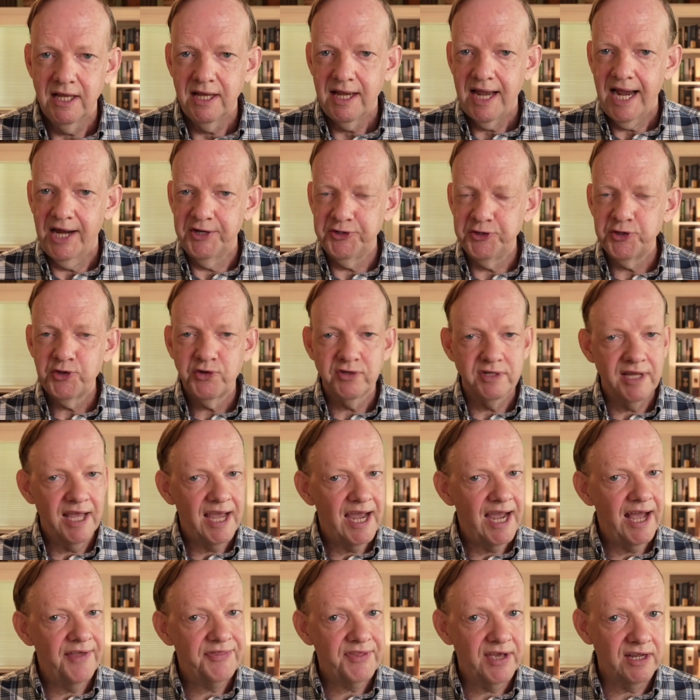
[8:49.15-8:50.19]
and you can
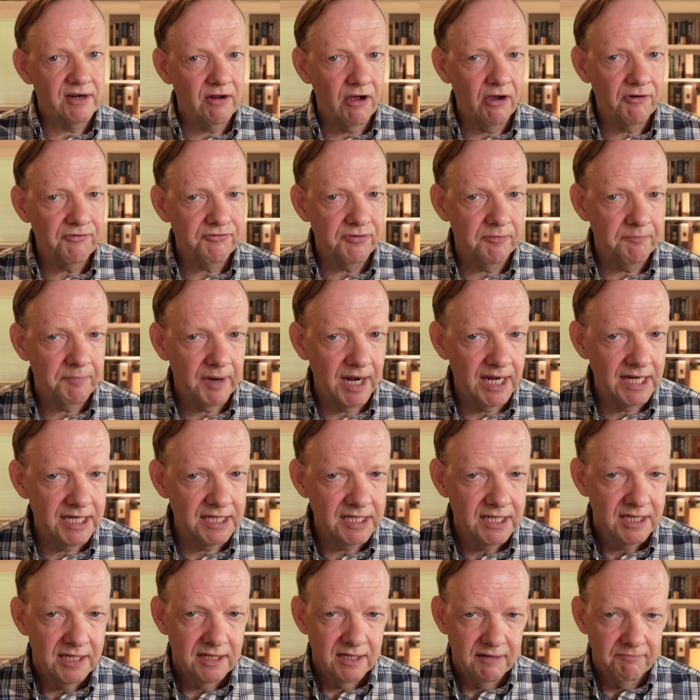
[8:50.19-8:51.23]
head that off by
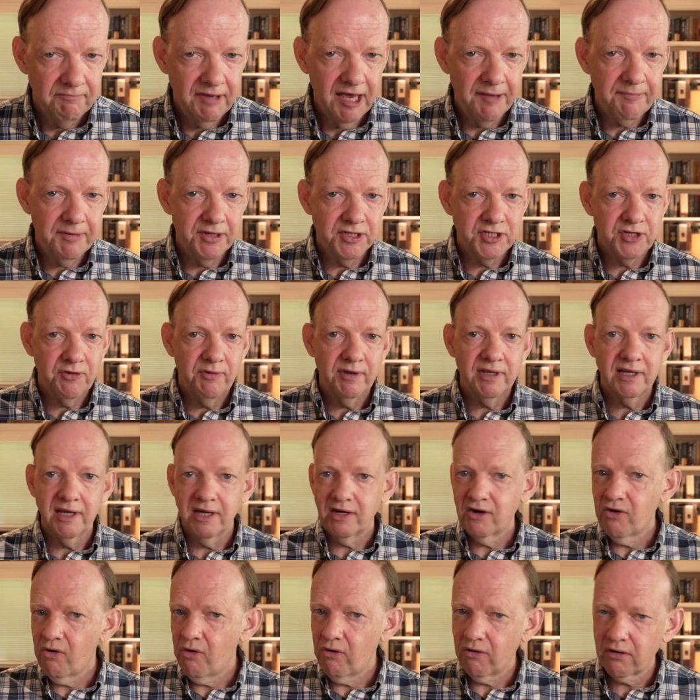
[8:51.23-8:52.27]
maybe doing a
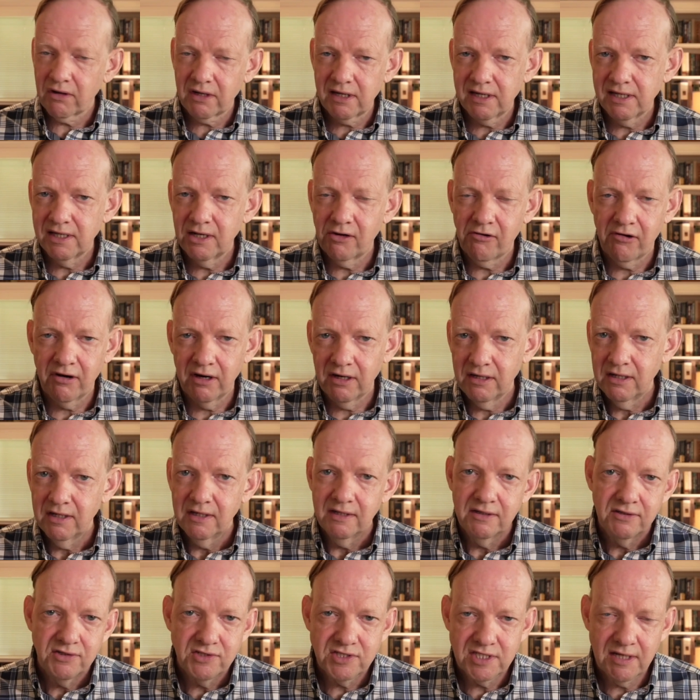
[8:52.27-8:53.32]
quarterly or a
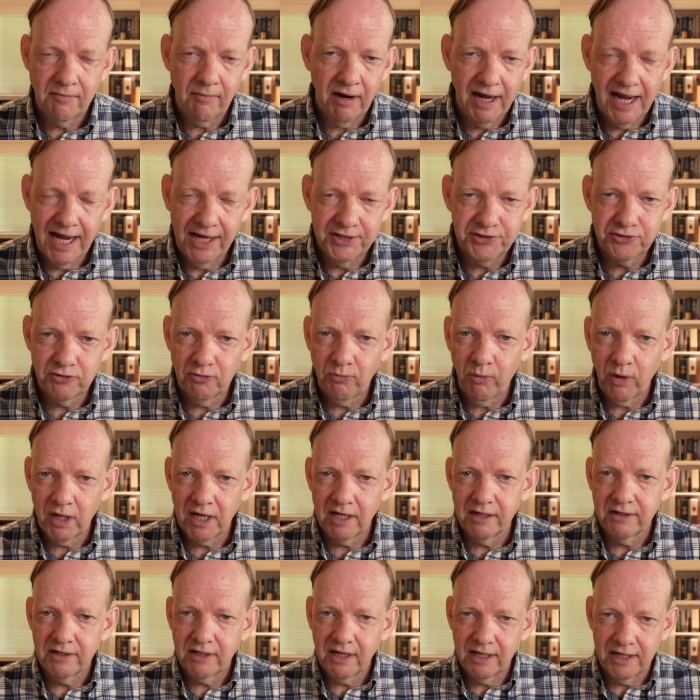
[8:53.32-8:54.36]
semi-annual
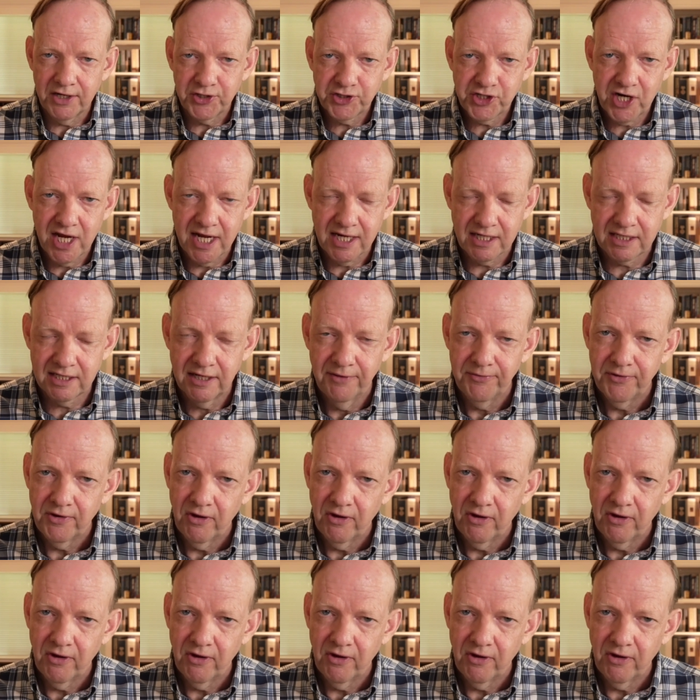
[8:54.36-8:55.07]
whatever kind of check